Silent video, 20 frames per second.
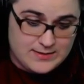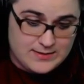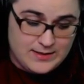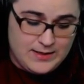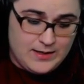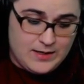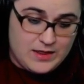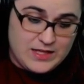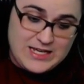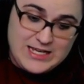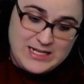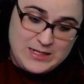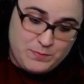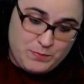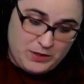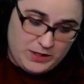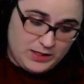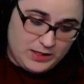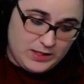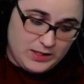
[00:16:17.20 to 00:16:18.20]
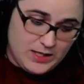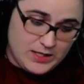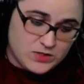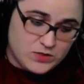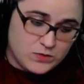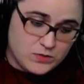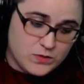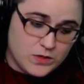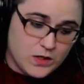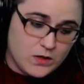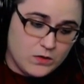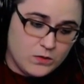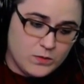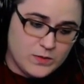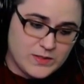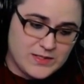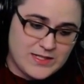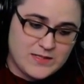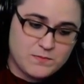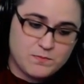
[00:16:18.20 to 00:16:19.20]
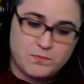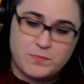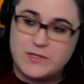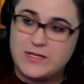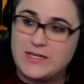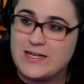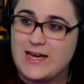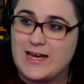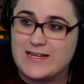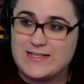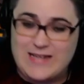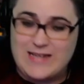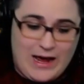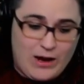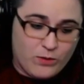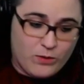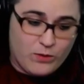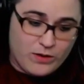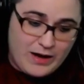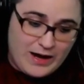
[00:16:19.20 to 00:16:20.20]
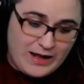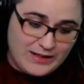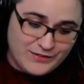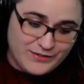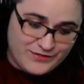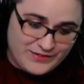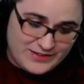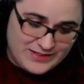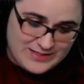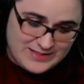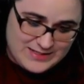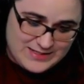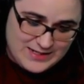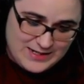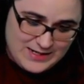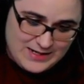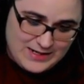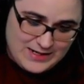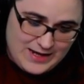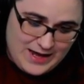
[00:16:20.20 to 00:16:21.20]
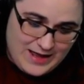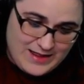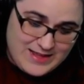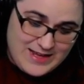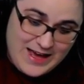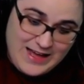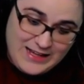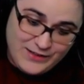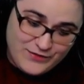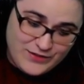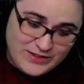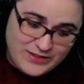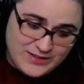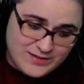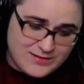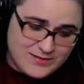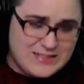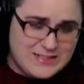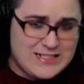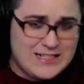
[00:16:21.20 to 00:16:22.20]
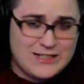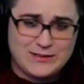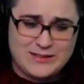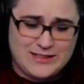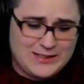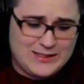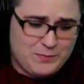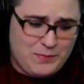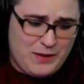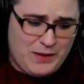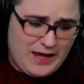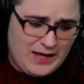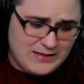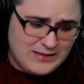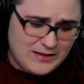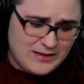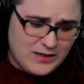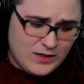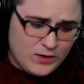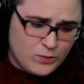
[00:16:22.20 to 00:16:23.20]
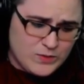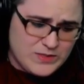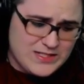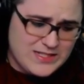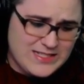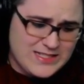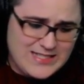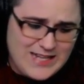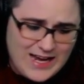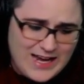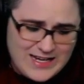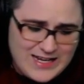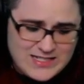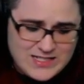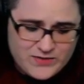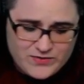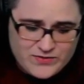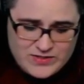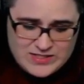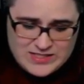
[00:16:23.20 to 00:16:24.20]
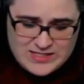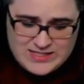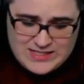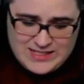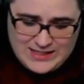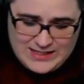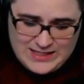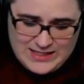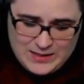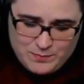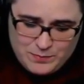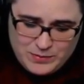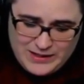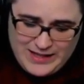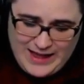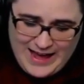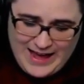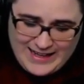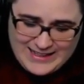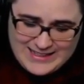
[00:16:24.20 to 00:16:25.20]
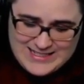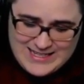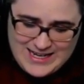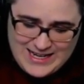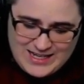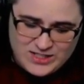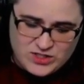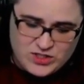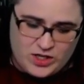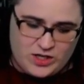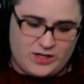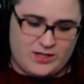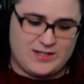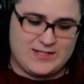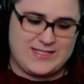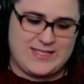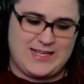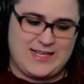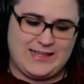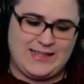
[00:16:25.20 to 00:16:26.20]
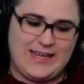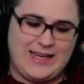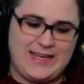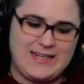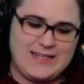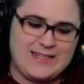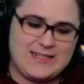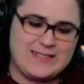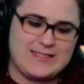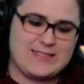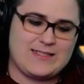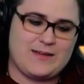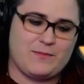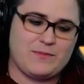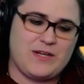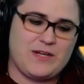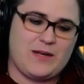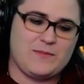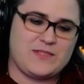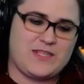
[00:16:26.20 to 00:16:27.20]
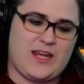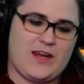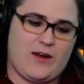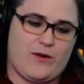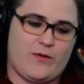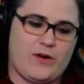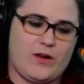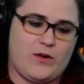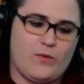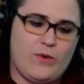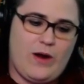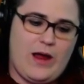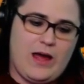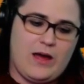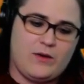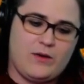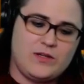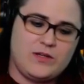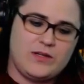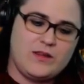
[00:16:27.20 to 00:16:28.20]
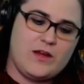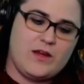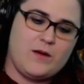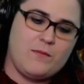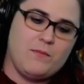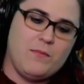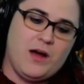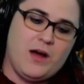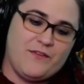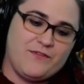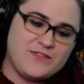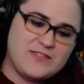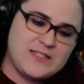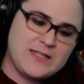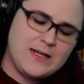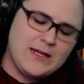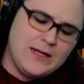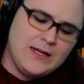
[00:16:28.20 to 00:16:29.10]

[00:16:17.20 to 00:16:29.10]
The guinea pig, as you know, was as big as our elephants, and the elephant, dear little pet, was the size of the silly black and tan dogs that ladies sometimes carry around in their muffs.